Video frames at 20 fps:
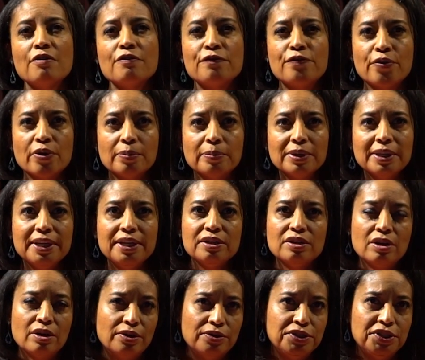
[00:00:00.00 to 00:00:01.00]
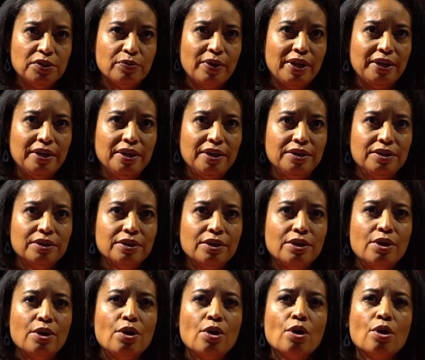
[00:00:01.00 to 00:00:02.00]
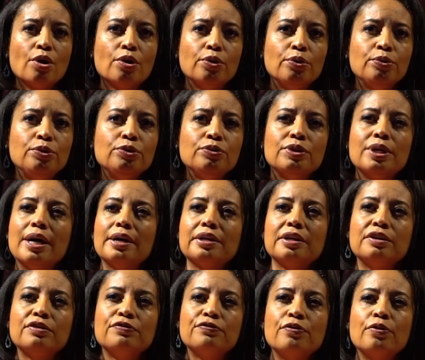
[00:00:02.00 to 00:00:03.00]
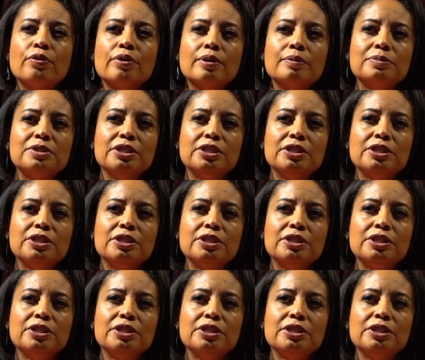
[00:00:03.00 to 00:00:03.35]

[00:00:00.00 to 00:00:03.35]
formerly incarcerated, or who do not conform